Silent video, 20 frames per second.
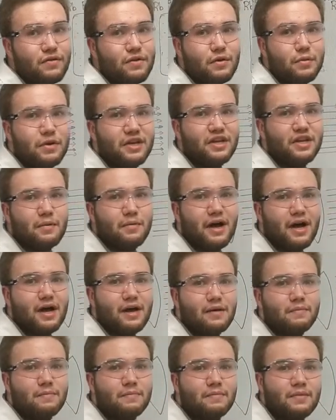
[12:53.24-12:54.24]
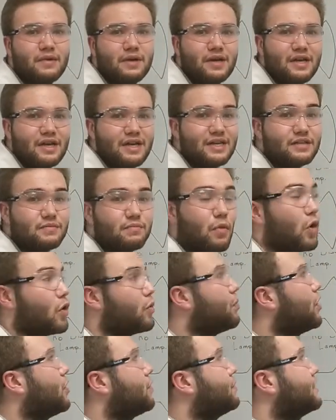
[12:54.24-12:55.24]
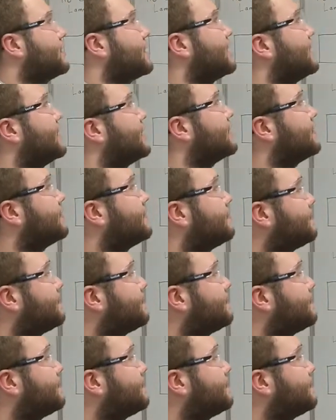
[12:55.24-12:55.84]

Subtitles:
of the rubidium atom is more populated.